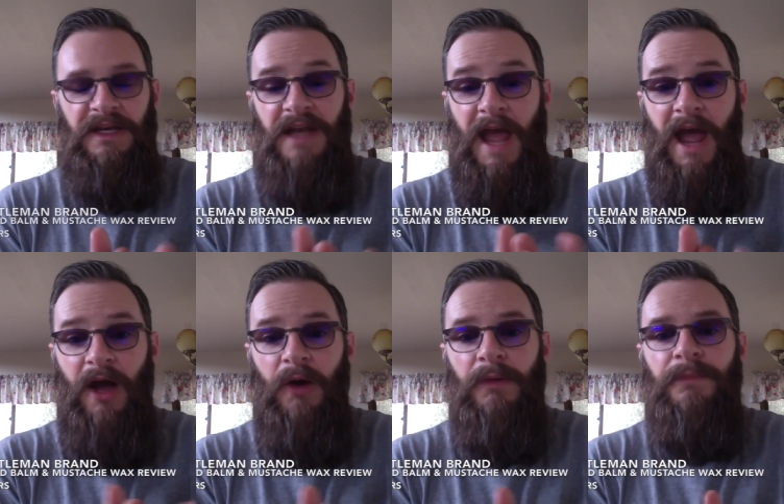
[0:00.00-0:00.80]
and
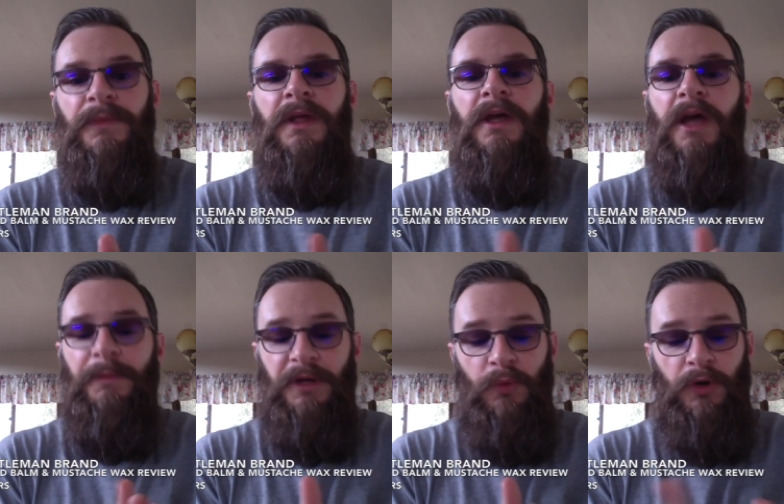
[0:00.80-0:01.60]
now I'm
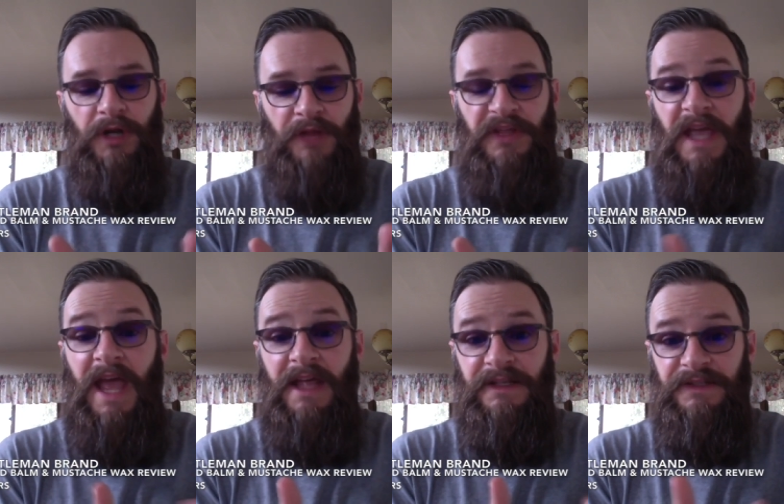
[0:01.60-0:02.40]
going to work on the
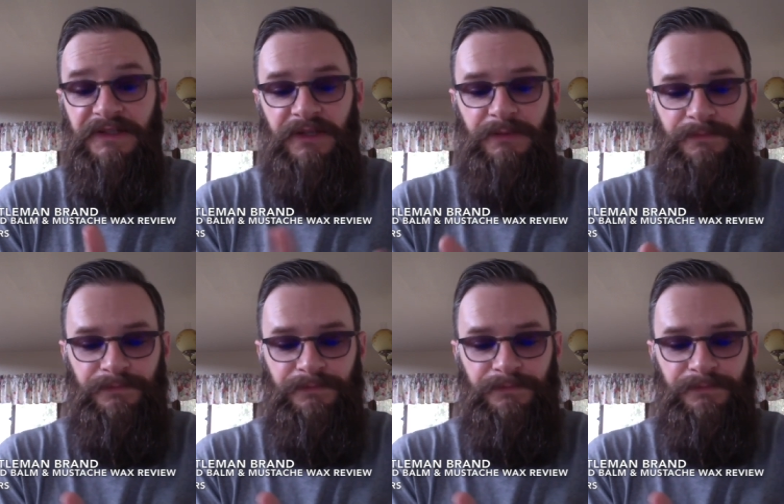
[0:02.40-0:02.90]
ends.